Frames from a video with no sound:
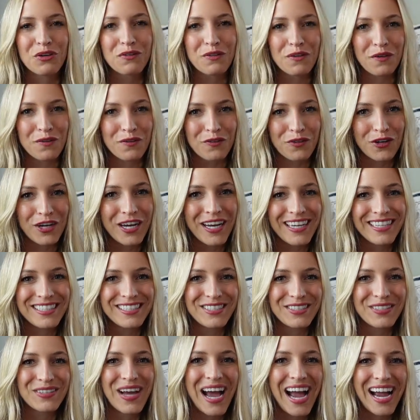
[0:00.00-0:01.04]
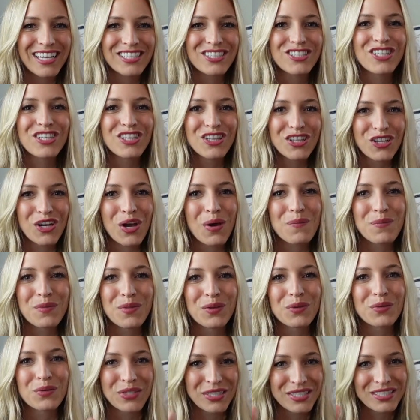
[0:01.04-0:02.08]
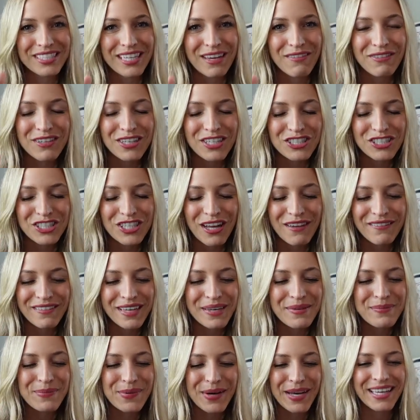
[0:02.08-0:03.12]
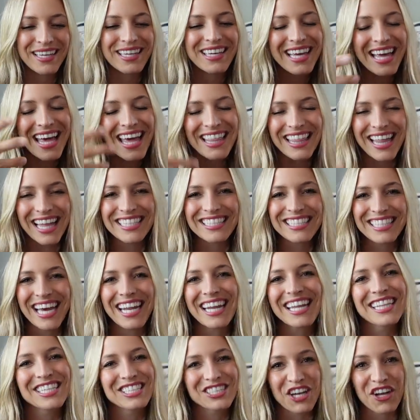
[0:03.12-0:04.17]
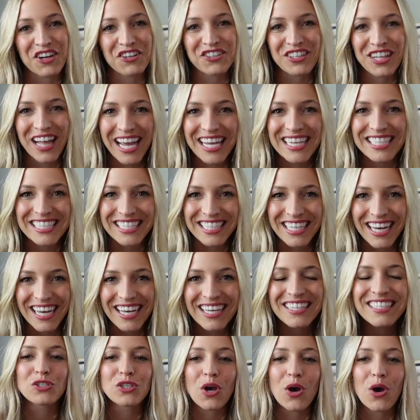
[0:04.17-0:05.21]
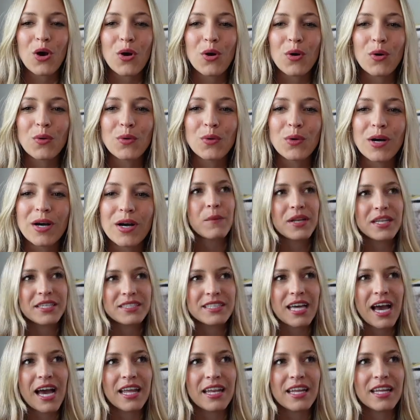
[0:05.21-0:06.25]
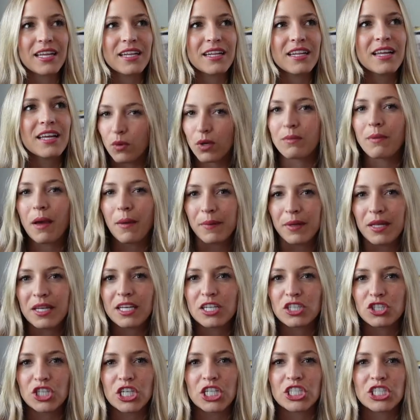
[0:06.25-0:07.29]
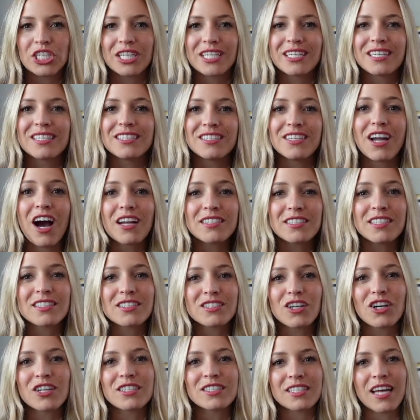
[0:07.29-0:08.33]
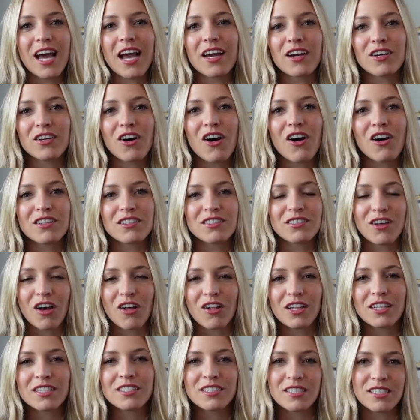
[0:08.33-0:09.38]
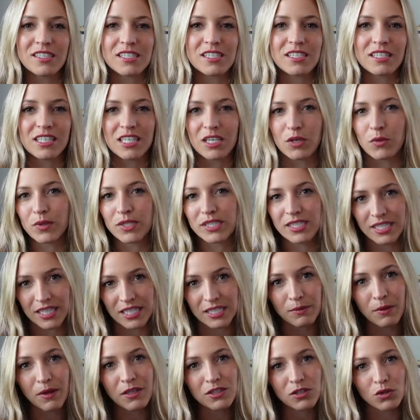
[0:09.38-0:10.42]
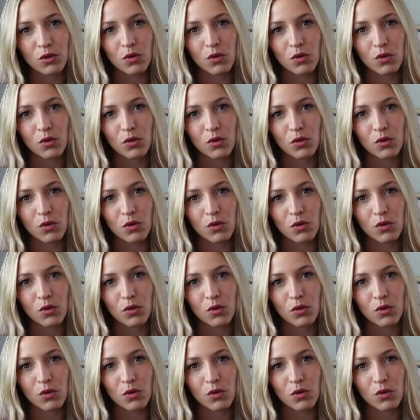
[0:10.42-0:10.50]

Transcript: feel free to actually look up the real definition of it, but that's kind of the general idea. So we decided with my pediatrician not to start Zion on solids until he was six months